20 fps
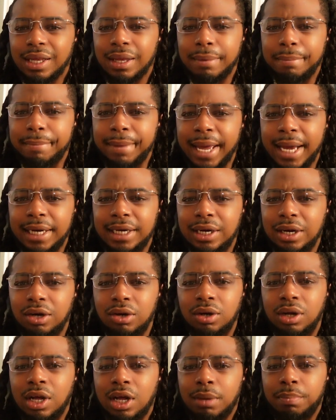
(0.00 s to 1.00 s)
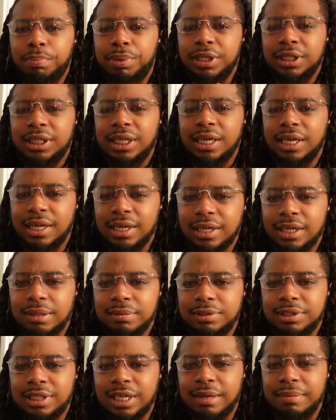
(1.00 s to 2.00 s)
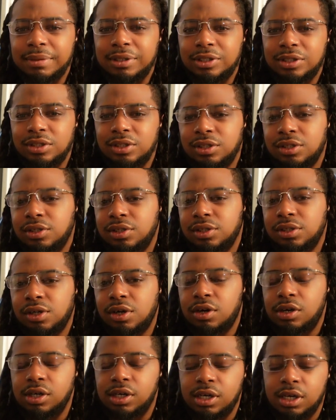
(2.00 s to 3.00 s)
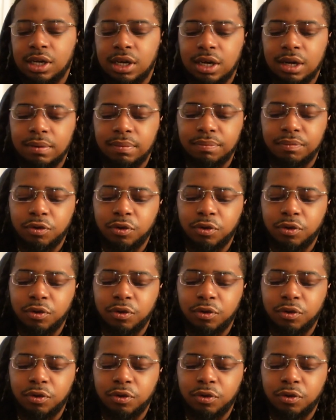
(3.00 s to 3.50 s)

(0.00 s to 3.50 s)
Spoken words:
back door, put the income statements on the